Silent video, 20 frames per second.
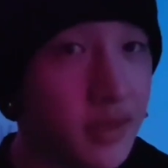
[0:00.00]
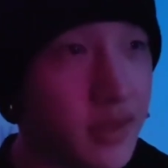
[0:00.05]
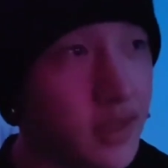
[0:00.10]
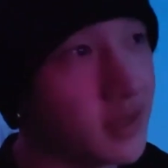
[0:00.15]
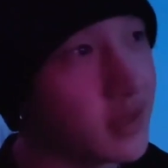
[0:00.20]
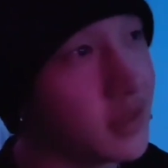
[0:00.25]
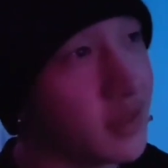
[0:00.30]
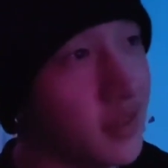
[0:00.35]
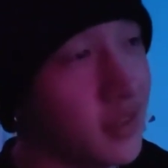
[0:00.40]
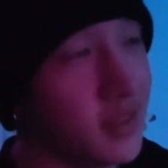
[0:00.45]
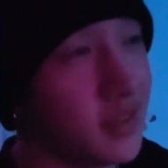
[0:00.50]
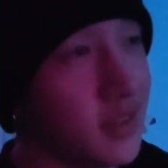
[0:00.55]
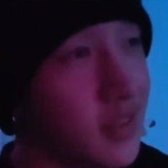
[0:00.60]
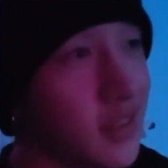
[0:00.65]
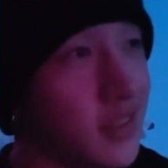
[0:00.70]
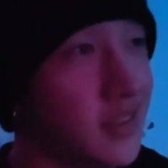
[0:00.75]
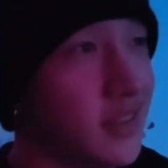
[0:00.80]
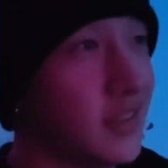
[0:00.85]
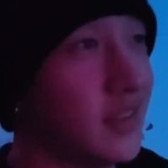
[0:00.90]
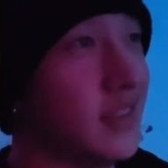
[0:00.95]

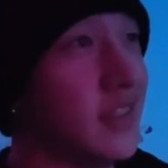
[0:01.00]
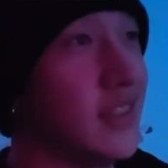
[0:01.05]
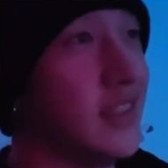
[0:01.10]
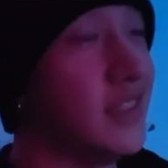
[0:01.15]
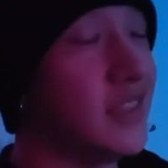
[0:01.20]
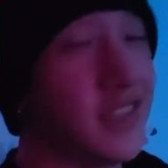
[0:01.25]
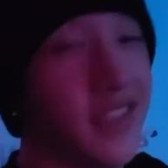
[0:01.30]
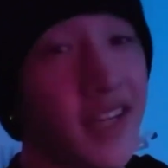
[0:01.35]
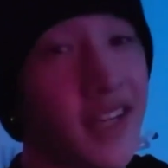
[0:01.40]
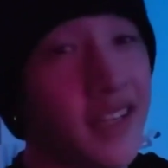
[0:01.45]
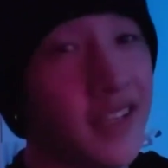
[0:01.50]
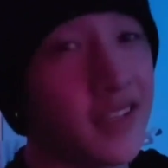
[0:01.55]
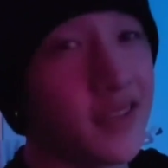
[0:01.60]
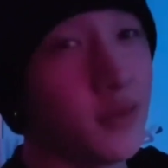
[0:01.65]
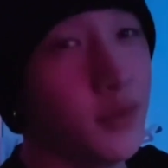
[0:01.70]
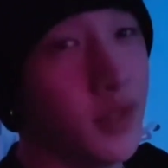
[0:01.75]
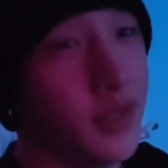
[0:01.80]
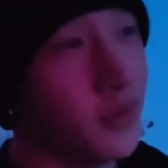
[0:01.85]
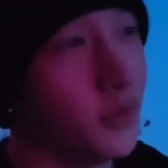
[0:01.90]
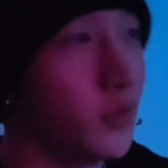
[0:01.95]
It's inside us.
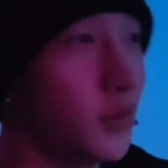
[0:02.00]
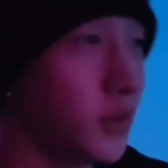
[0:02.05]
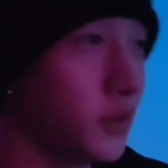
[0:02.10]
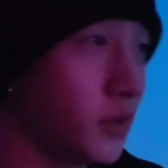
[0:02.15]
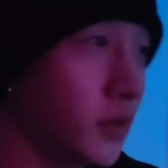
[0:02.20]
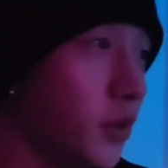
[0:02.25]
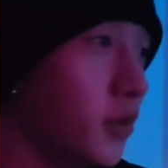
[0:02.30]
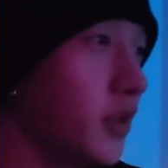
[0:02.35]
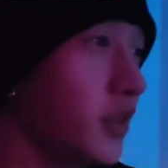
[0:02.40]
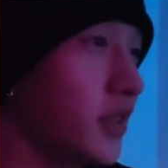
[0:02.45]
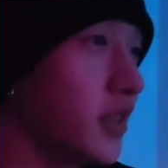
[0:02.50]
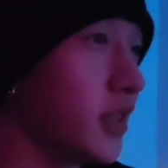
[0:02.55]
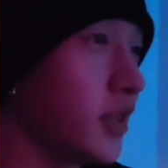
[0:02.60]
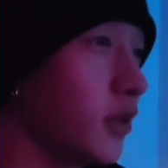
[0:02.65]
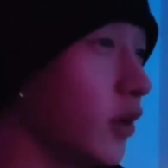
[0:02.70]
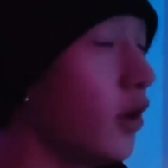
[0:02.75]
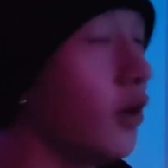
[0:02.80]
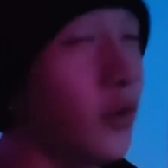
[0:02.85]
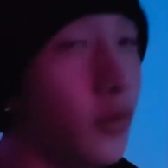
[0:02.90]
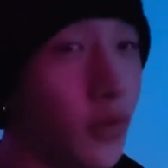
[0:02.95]
We're always like,
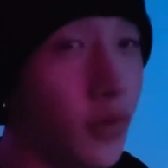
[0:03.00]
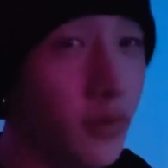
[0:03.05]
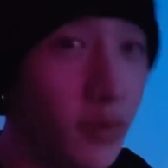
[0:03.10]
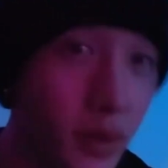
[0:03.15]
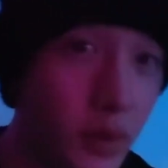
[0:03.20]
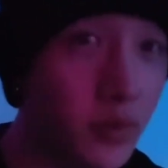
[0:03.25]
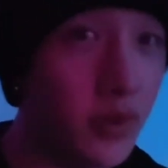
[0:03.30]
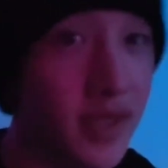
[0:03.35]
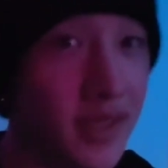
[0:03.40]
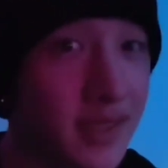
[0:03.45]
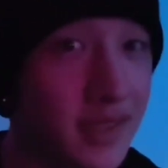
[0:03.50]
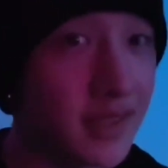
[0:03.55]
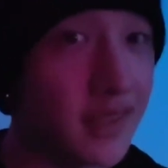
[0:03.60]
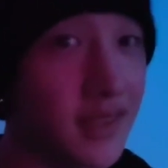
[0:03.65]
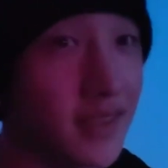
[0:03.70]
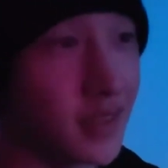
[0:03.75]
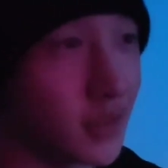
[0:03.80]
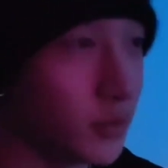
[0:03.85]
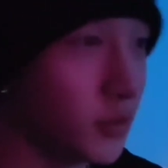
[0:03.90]
oh, we want to sing this.